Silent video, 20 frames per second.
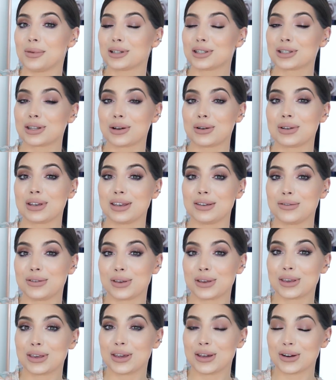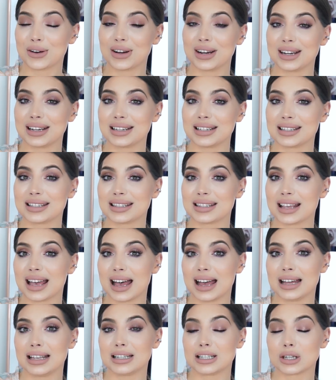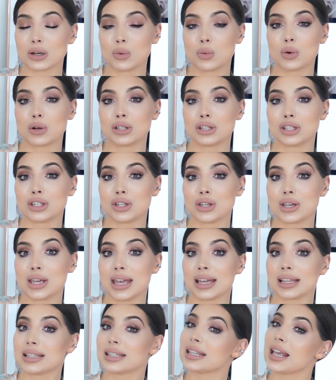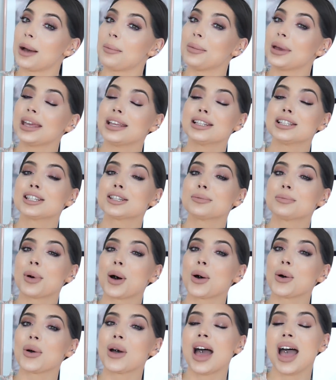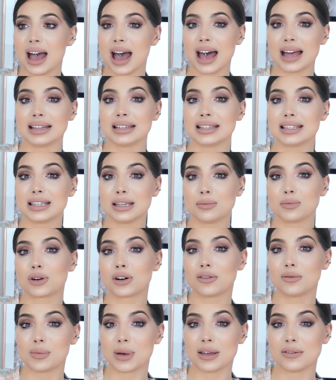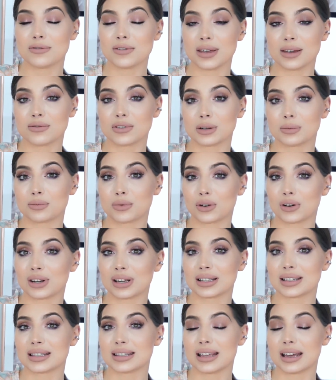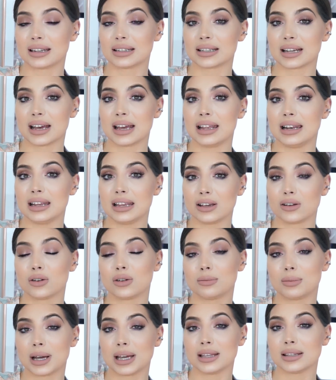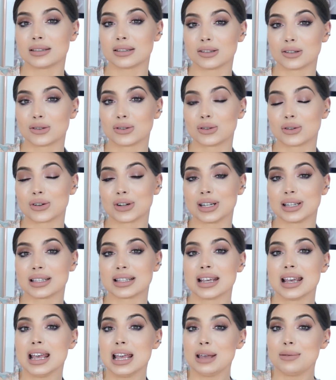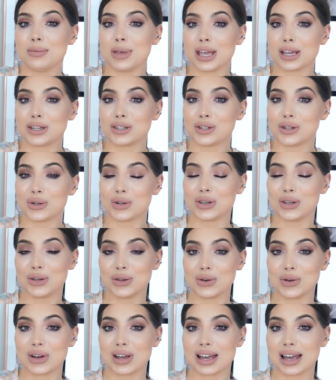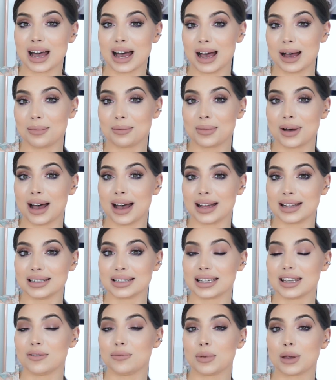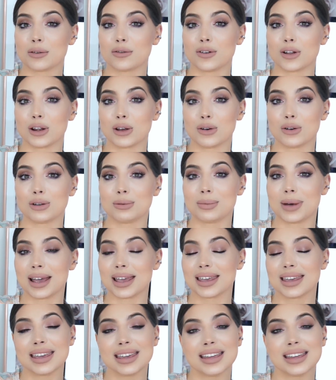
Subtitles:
So if you're curious and want to get some inspo and see more of my favorite products that I link on my Insta stories, make sure you come and give me a follow on my